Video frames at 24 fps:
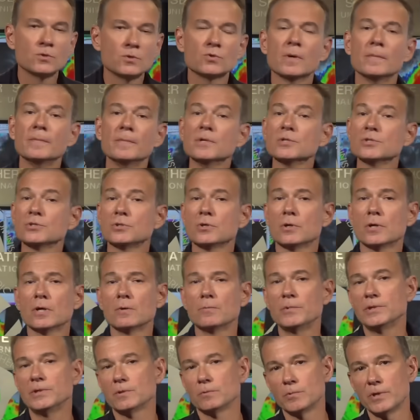So I'm going to
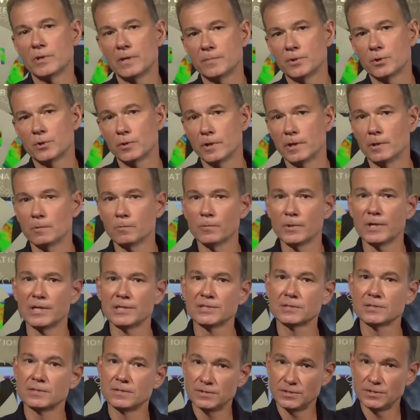start with the rip current
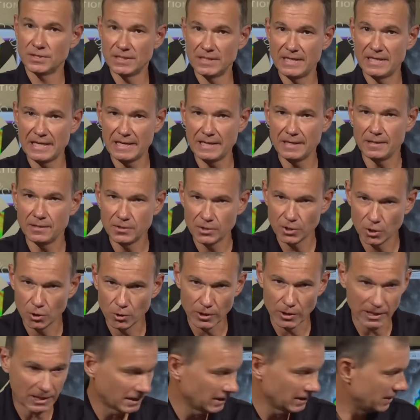risk today,
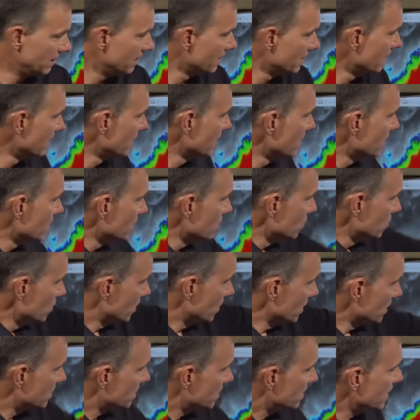currently. You
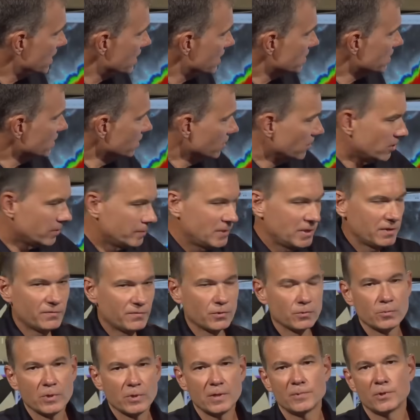can see it's a little bit of
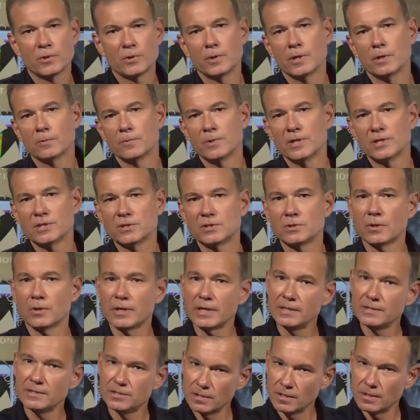a rip current risk
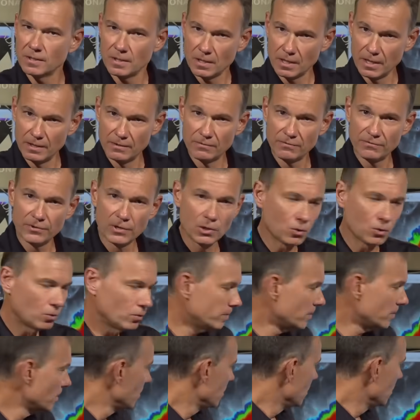starting to
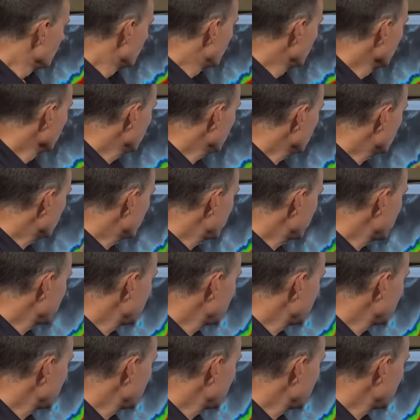unfold but look what